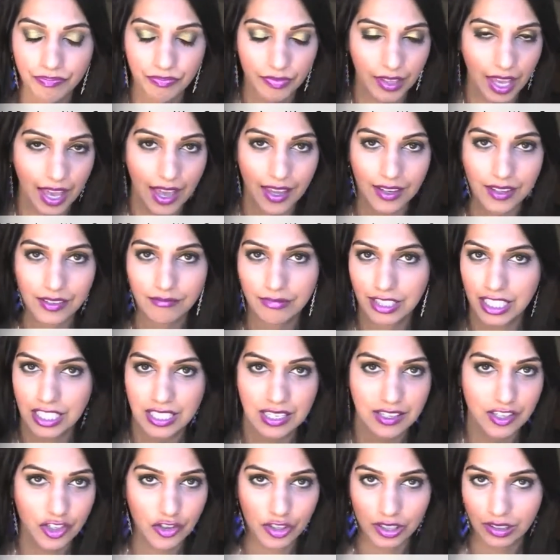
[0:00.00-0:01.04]
and
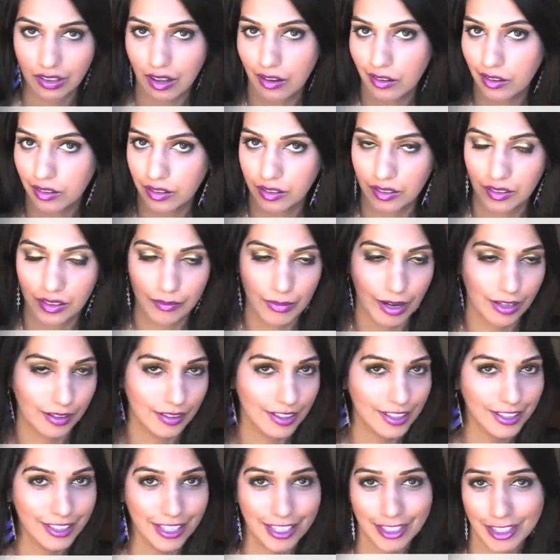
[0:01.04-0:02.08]
Indian, Sri Lankan,
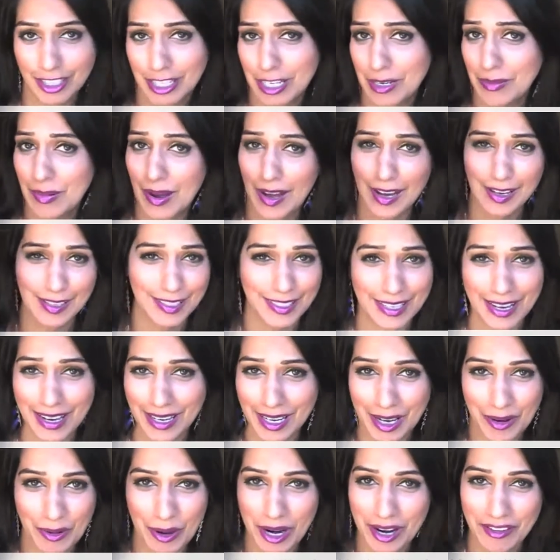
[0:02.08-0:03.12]
Bangladeshi,
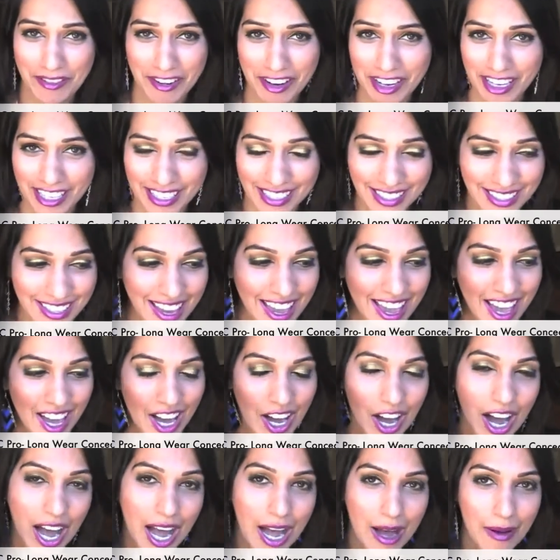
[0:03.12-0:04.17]
Pakistani, whatever it is,
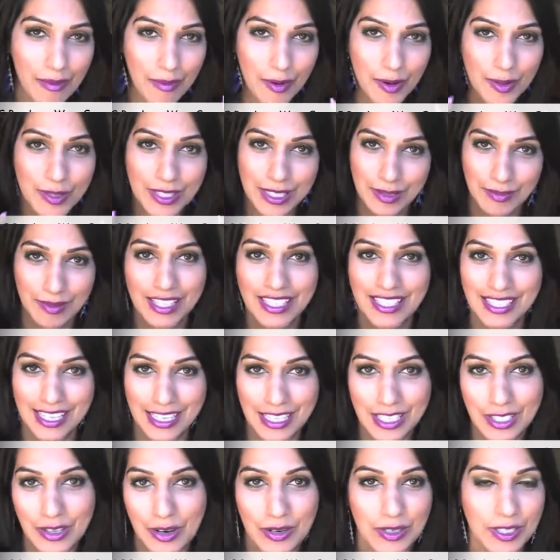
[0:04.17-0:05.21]
or similar
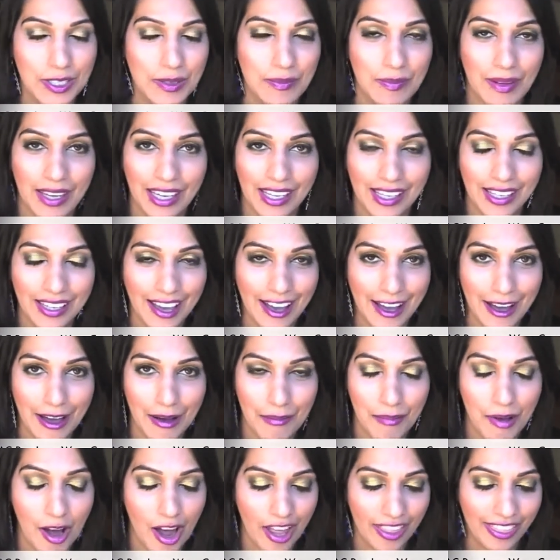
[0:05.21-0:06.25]
skin tone to me,
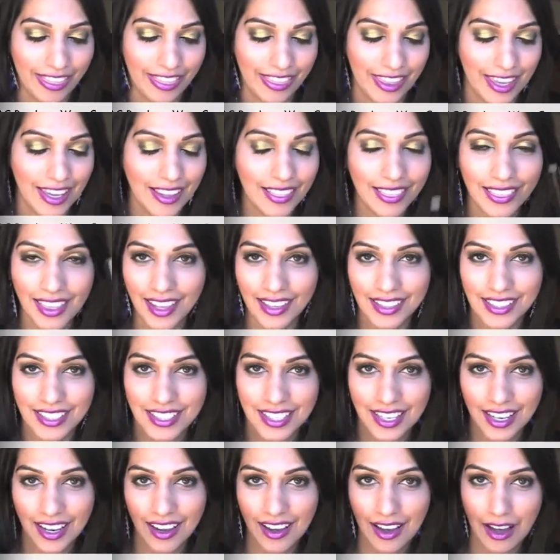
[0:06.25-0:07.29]
I think that
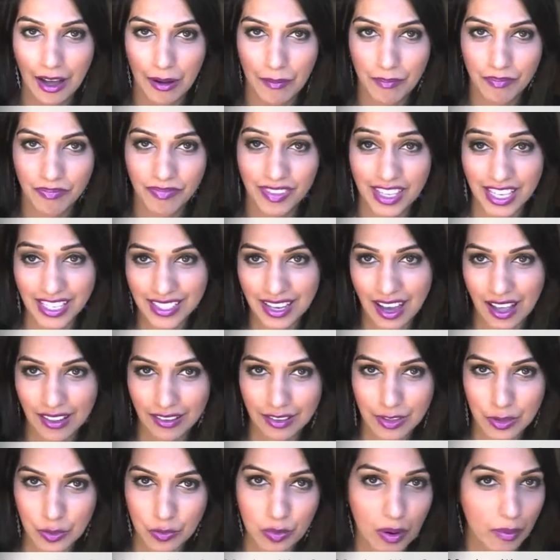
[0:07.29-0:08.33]
these
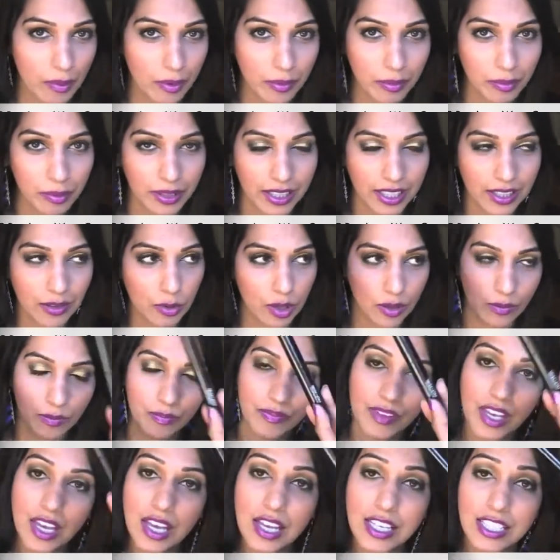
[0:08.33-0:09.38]
colours will probably, well,
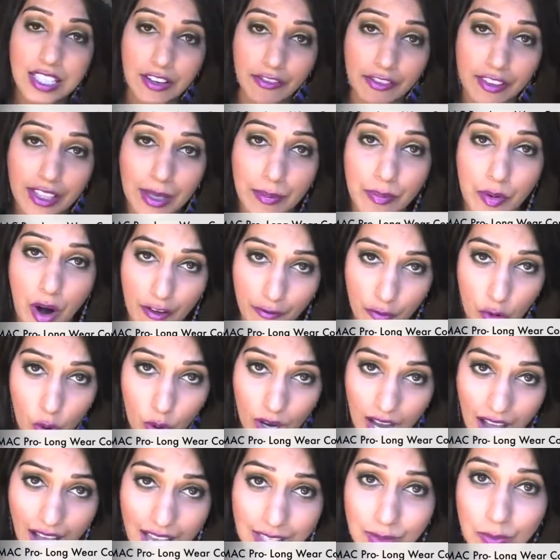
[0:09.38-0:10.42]
definitely Bright
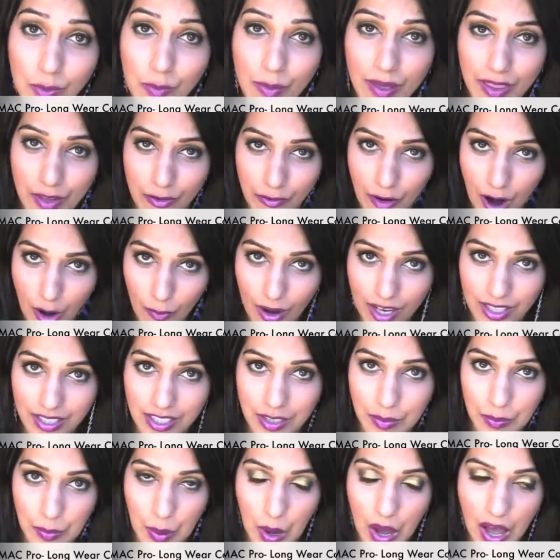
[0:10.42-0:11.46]
Forecast will be the right one
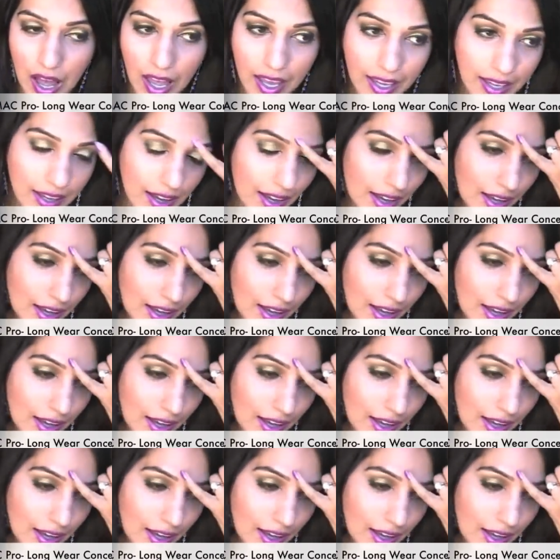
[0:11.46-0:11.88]
to buy.